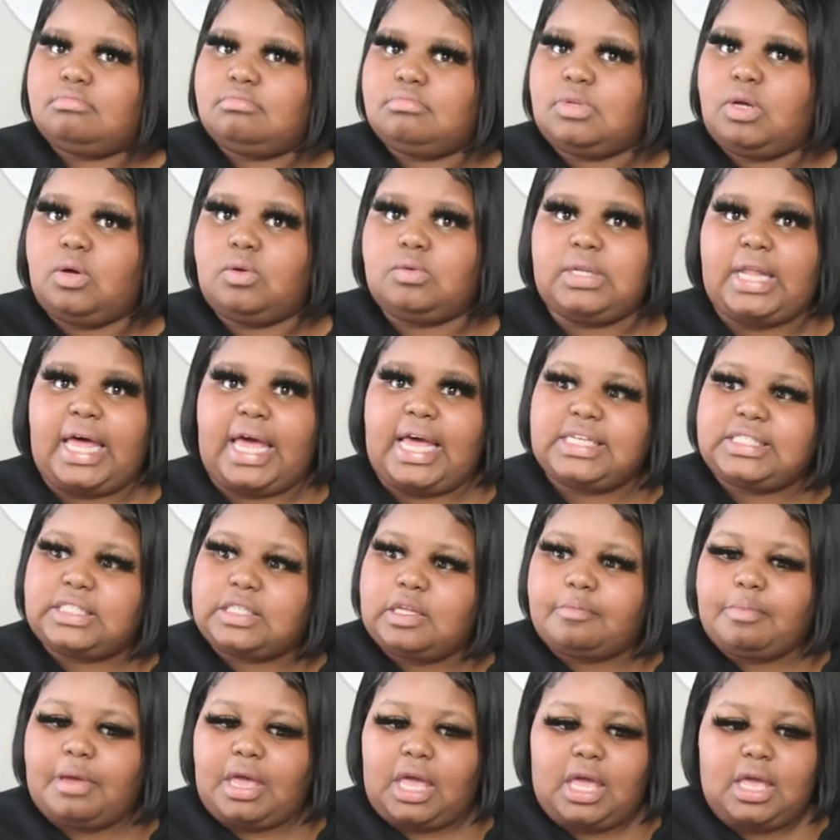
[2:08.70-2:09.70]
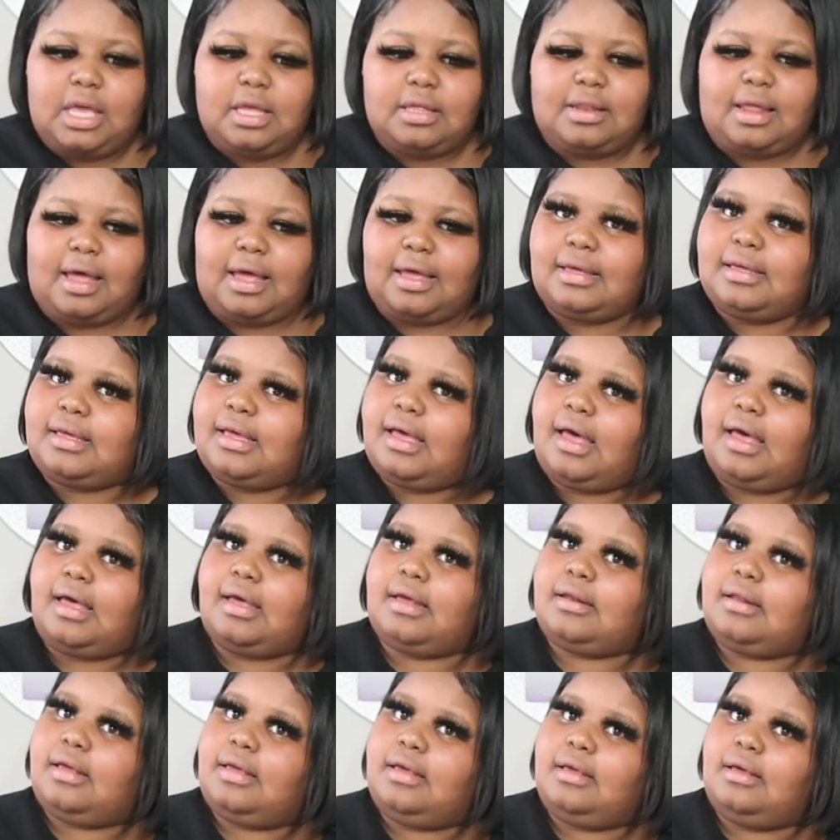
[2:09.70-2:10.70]
No elastic band. Like,
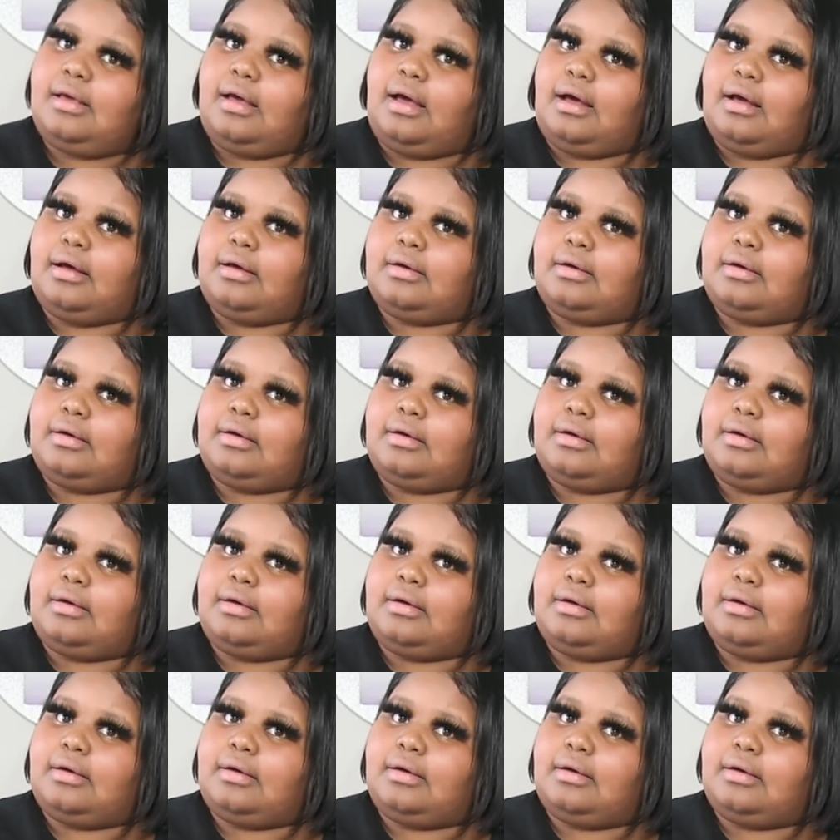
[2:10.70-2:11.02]
goddamn.